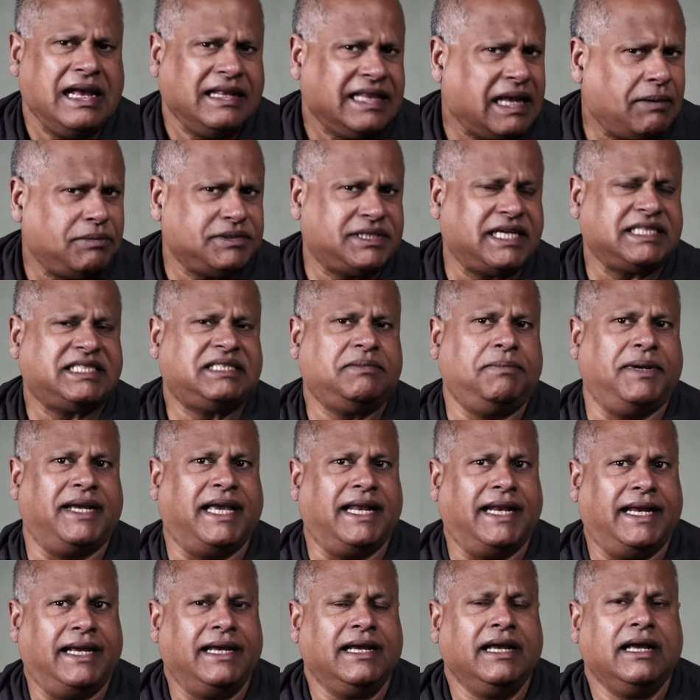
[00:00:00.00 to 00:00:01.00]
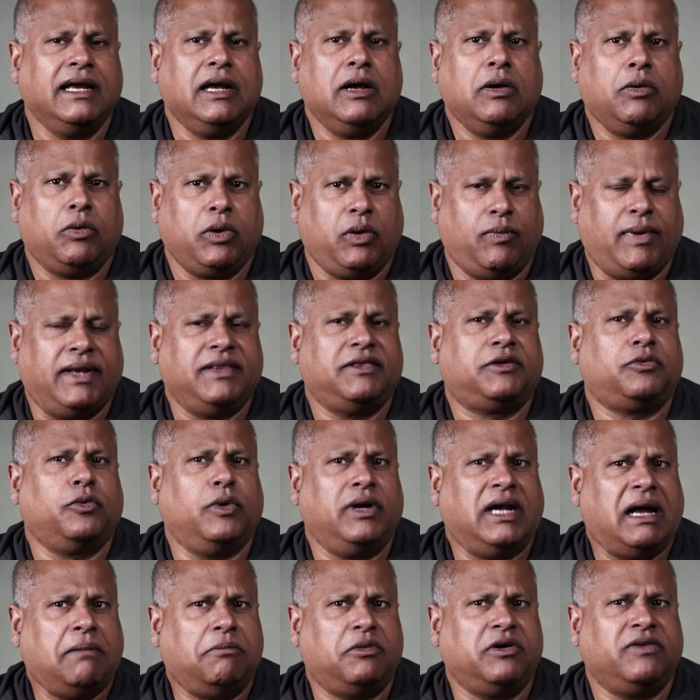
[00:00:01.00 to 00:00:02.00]
That was just the beginning. We went
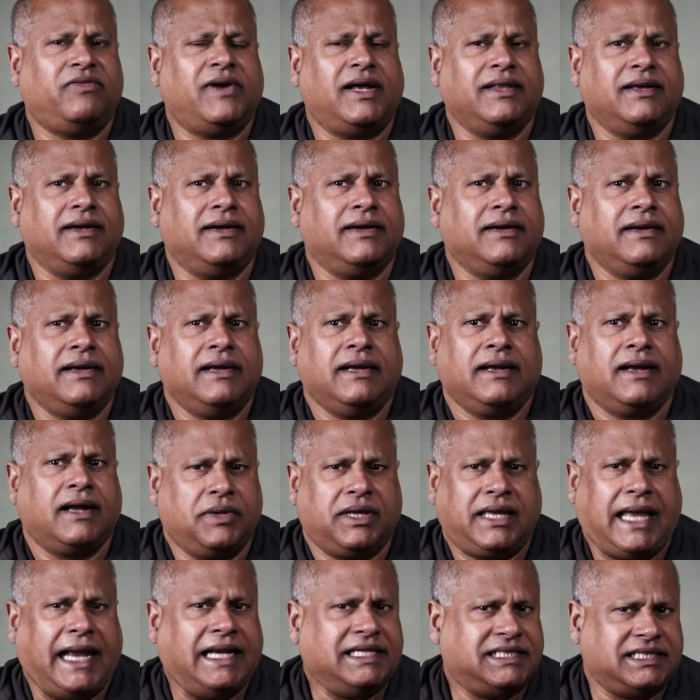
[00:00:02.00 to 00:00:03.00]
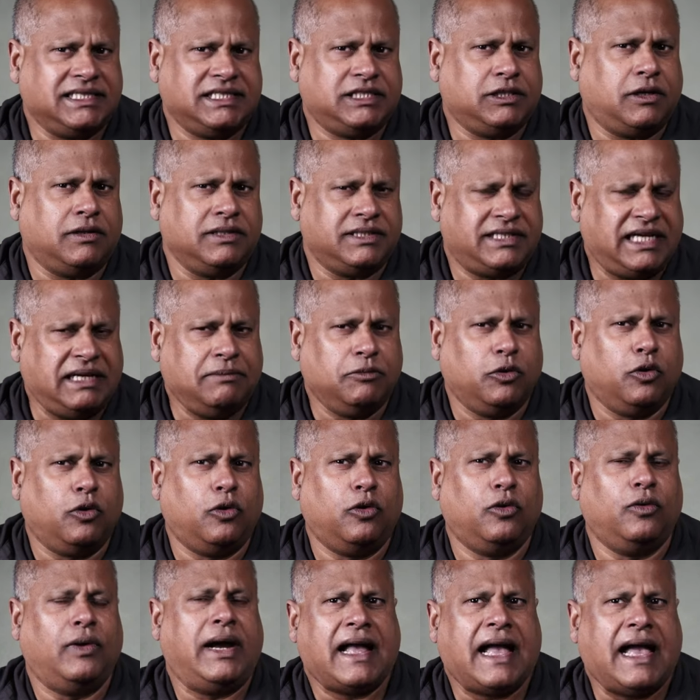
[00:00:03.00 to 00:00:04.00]
through a number of other cases on
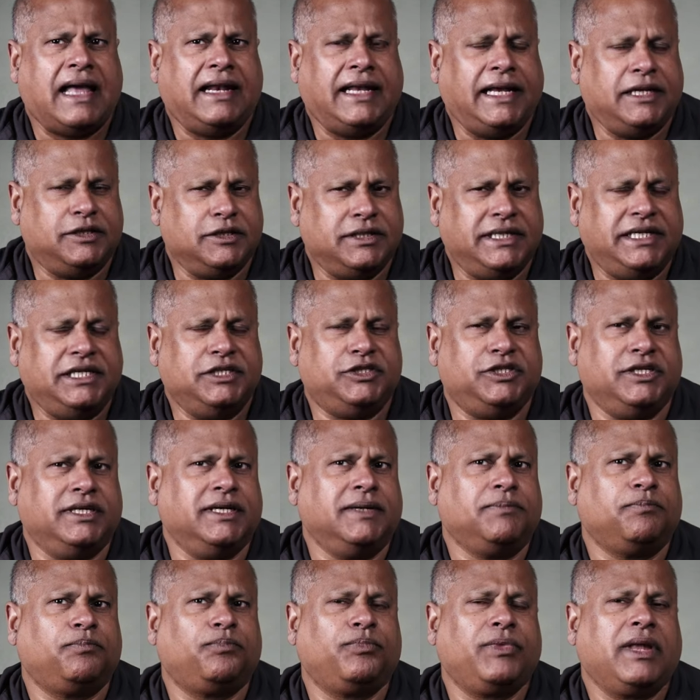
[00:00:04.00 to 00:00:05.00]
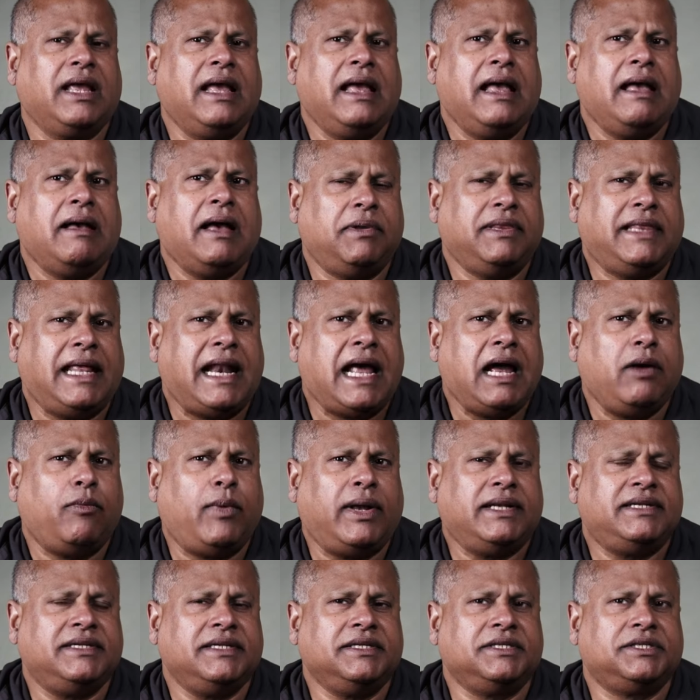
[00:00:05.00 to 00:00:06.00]
Timor and Indonesia. But then I
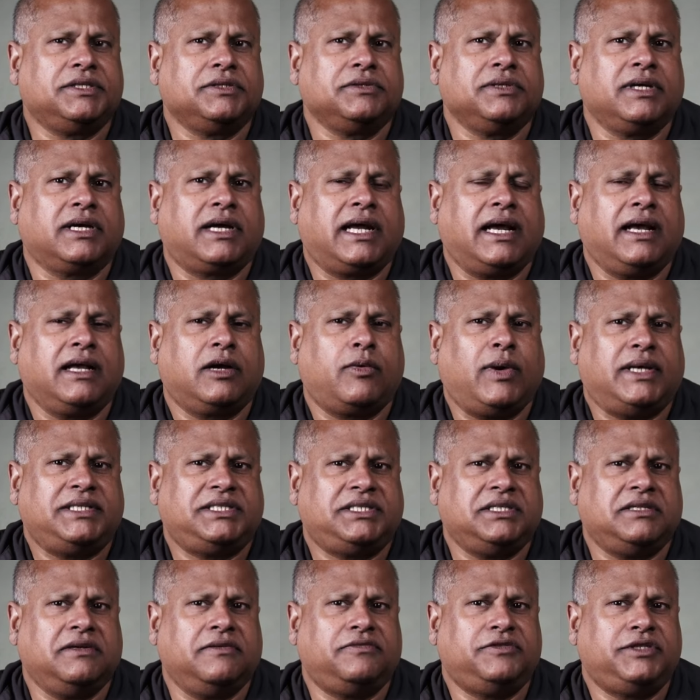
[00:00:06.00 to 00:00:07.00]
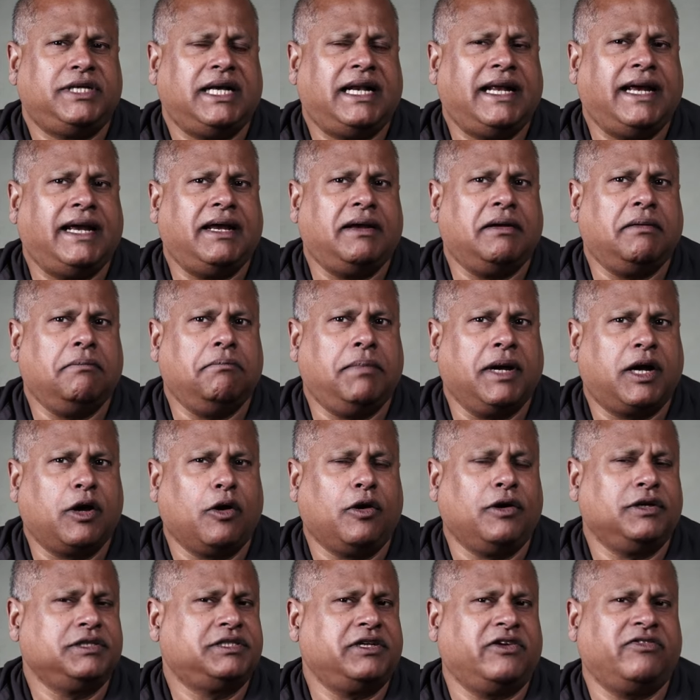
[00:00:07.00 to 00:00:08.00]
went into the question of Chile
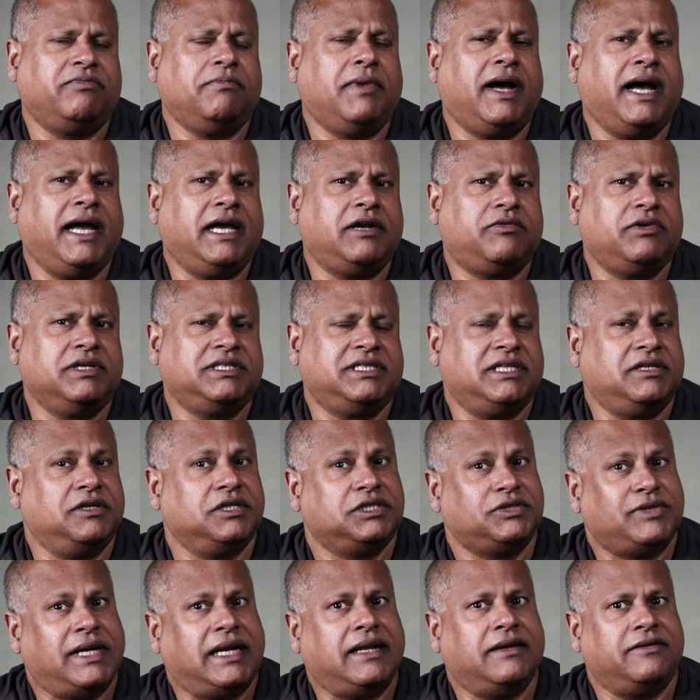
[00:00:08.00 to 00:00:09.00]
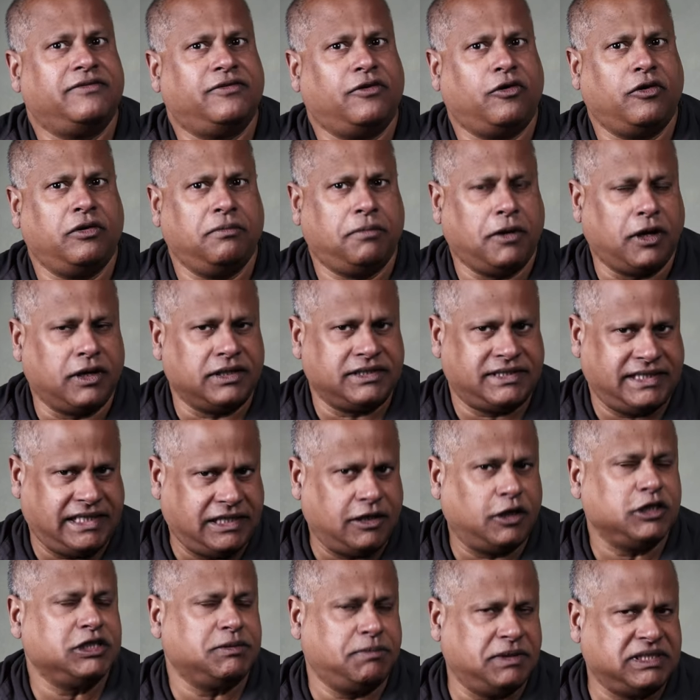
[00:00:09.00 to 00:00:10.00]
because of my interest in Australian foreign policy,
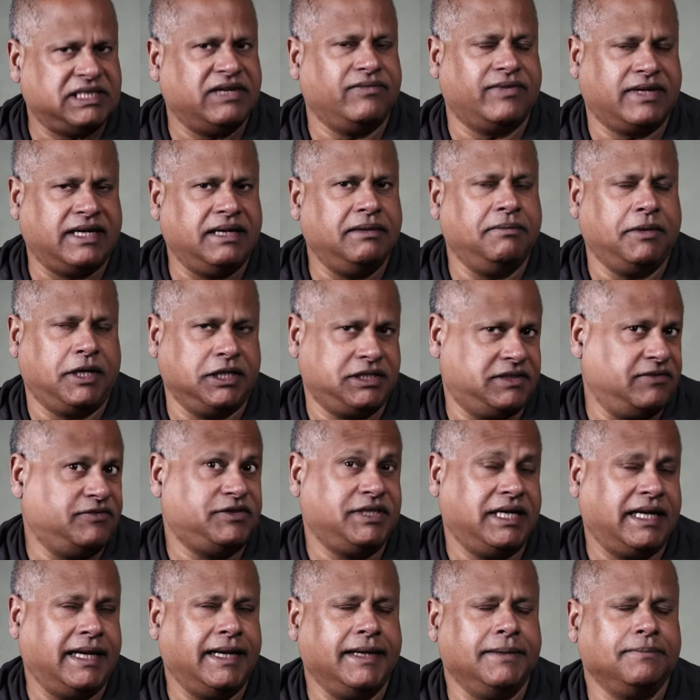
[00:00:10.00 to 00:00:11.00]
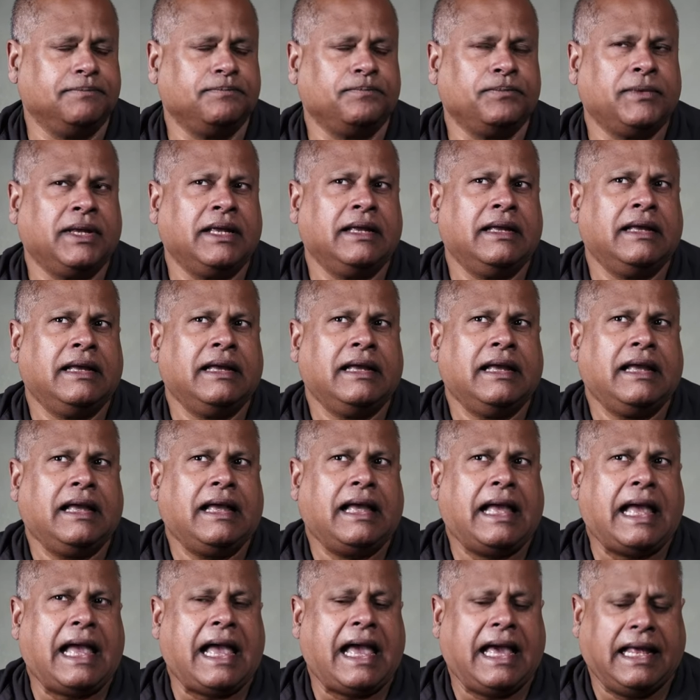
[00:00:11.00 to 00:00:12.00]
not specifically because of Chile.
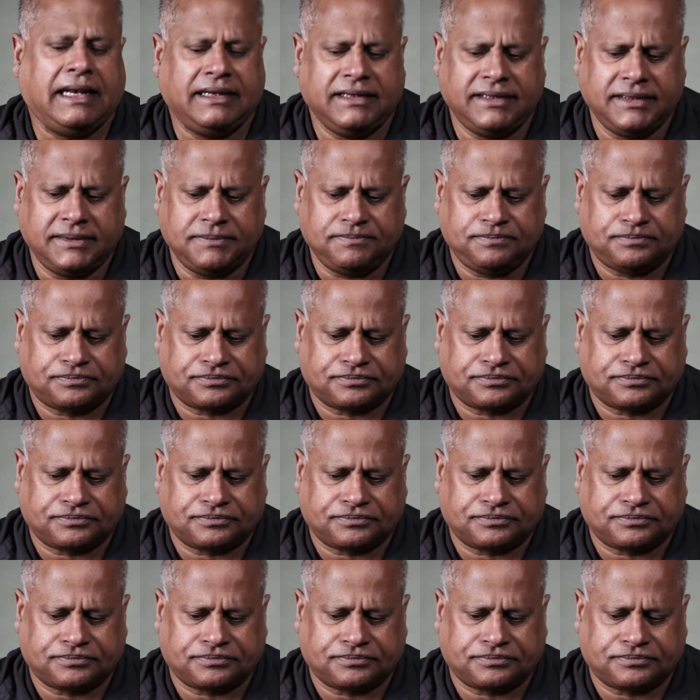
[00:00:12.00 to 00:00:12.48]
And